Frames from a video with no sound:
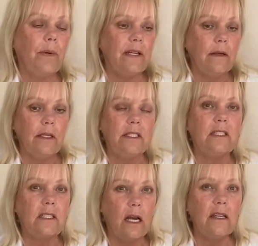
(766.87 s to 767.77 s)
and
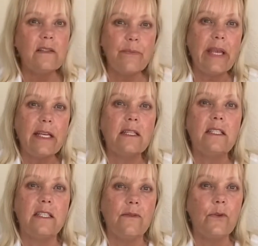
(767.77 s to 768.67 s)
it does make a
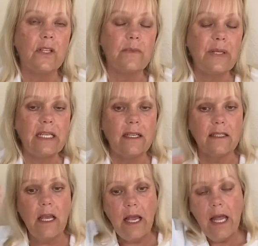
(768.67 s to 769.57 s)
difference,
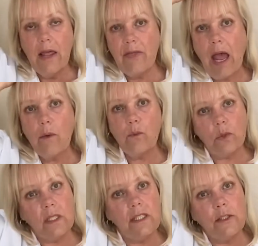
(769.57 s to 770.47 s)
because that
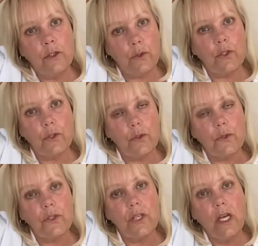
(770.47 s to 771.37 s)
really nurtures.